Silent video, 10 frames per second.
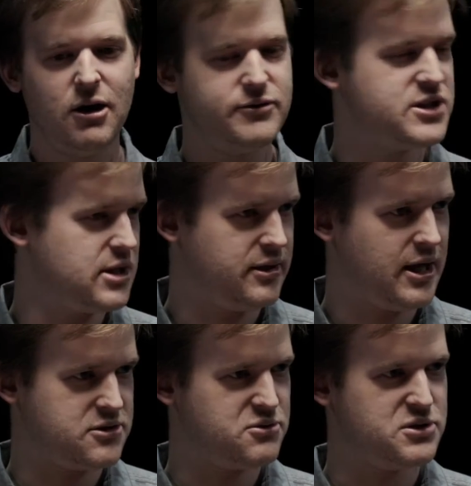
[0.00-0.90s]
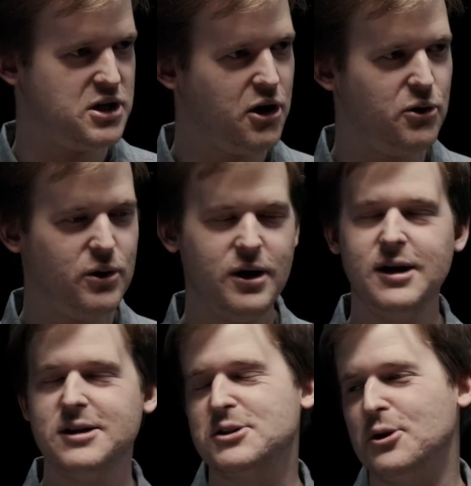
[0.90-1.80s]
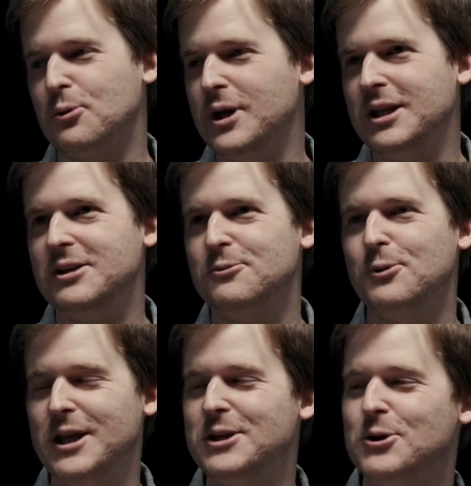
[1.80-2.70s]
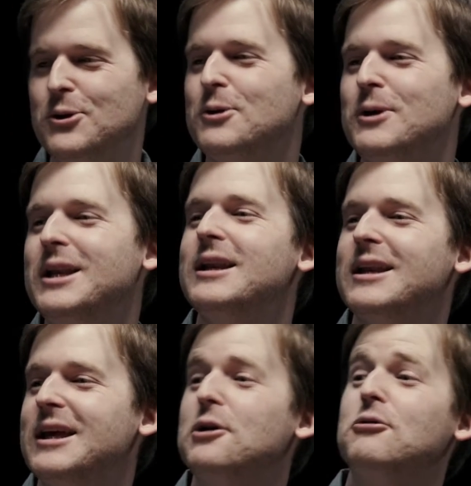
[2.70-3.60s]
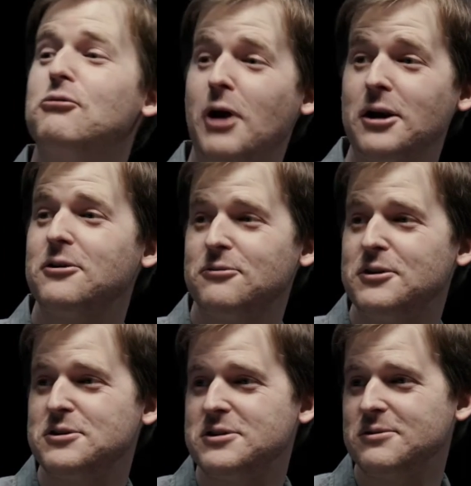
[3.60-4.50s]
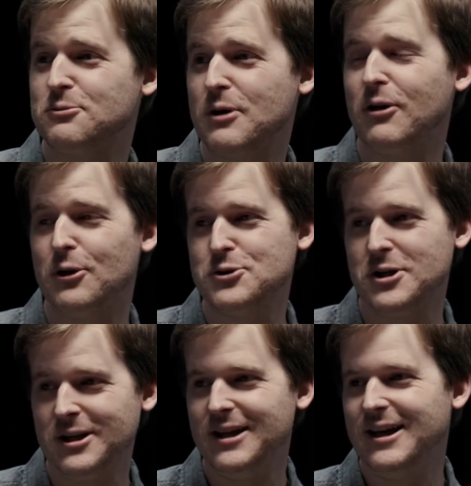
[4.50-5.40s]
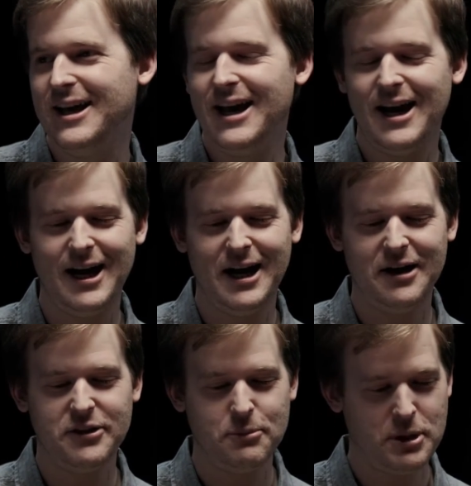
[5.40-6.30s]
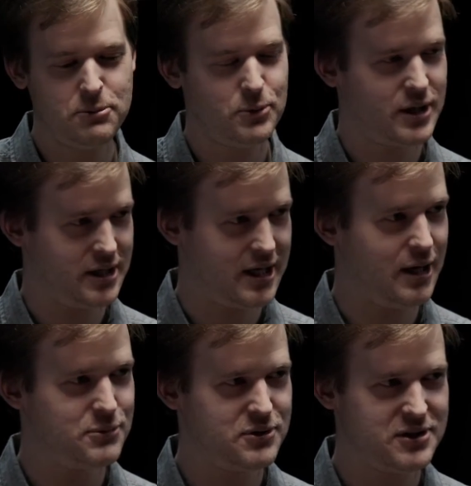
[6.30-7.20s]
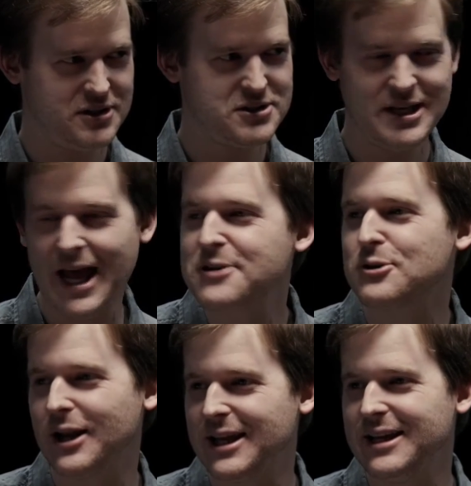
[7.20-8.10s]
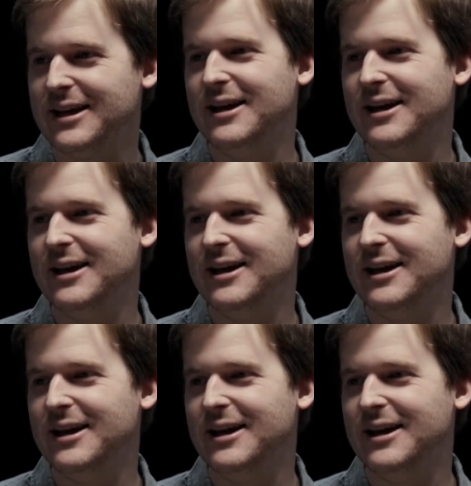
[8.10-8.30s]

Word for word: obviously the answer is no. So we, we knew that we needed to get in front of this revolution, uh, that people were going to come to this naturally.